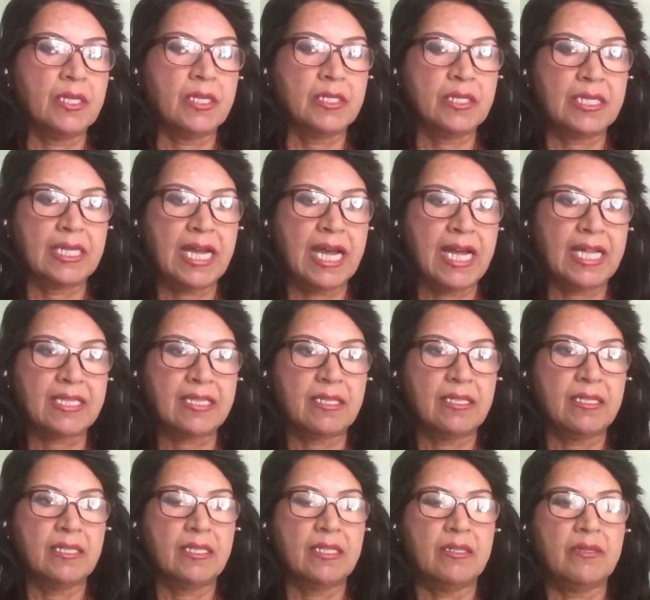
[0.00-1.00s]
That
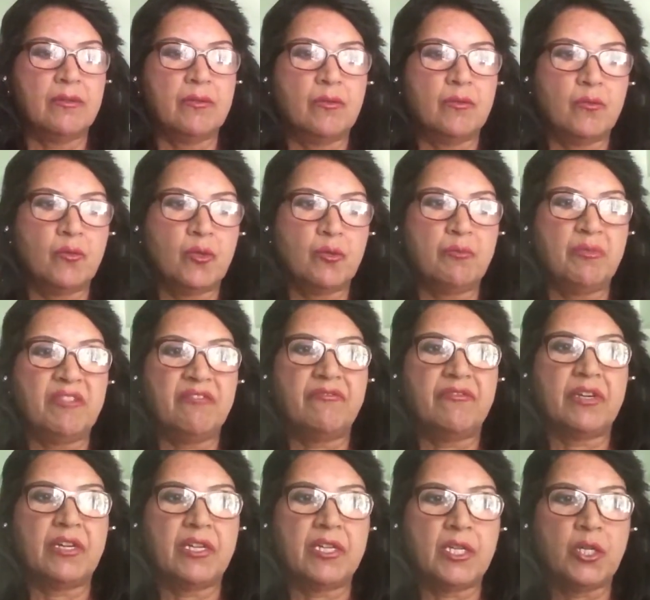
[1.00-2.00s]
would be
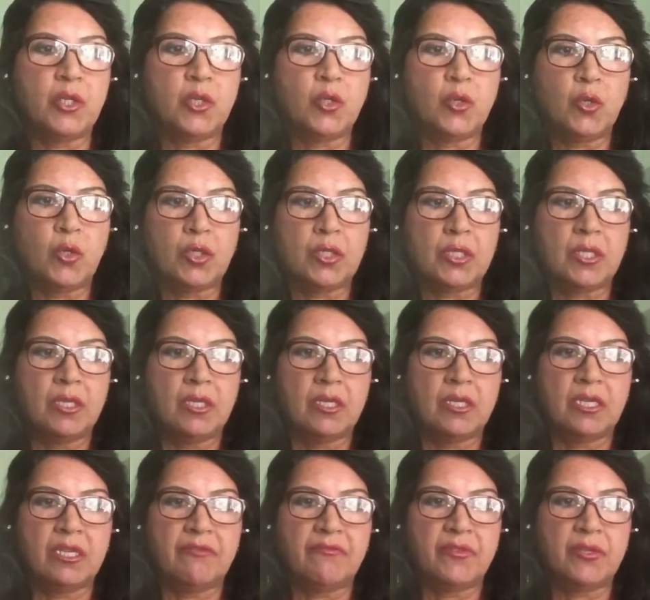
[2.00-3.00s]
very good
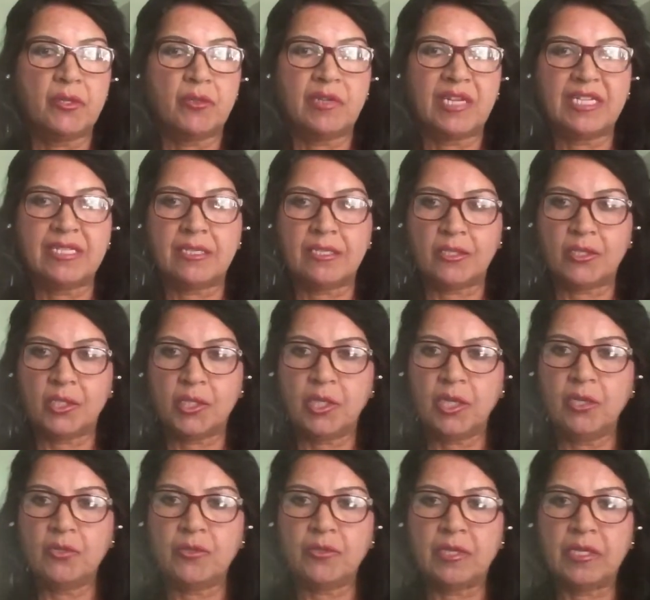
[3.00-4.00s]
if you're raising
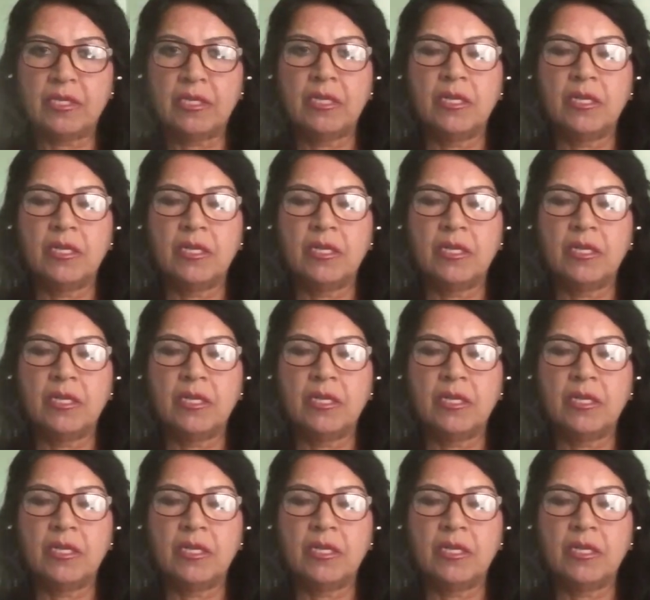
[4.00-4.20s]
children,